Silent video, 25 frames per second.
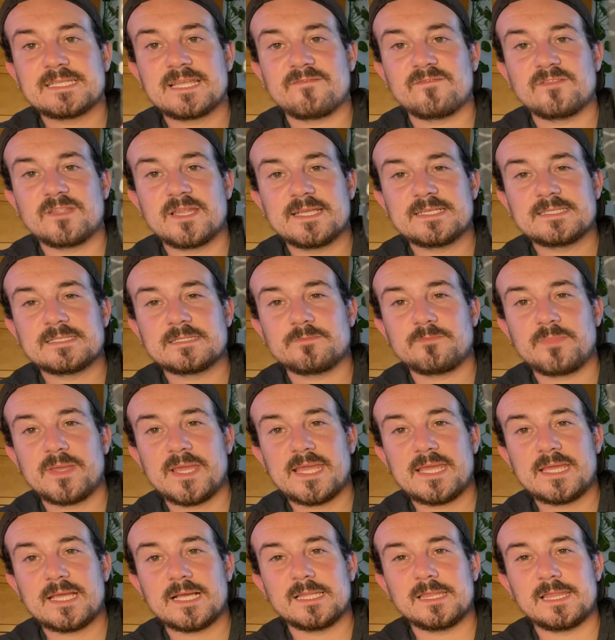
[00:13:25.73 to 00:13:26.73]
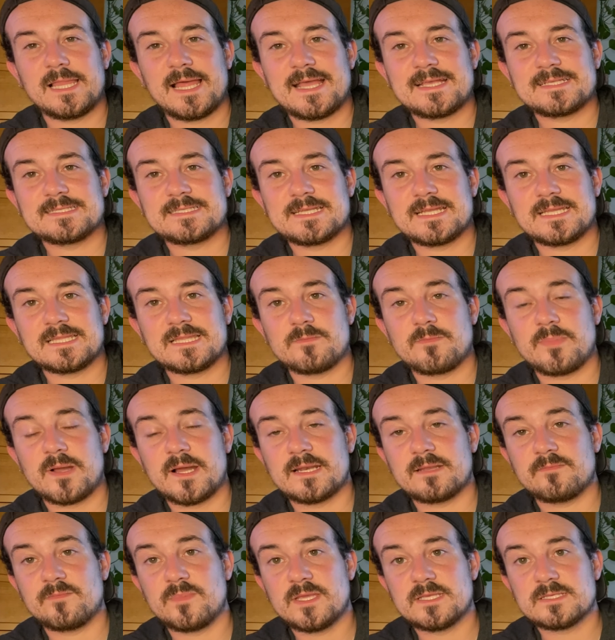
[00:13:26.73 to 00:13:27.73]
have a nice pink elastic at the
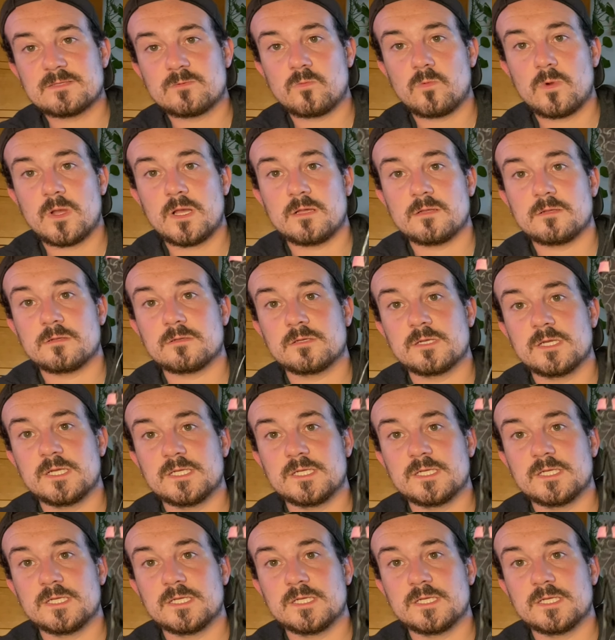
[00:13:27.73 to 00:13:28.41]
bottom as well.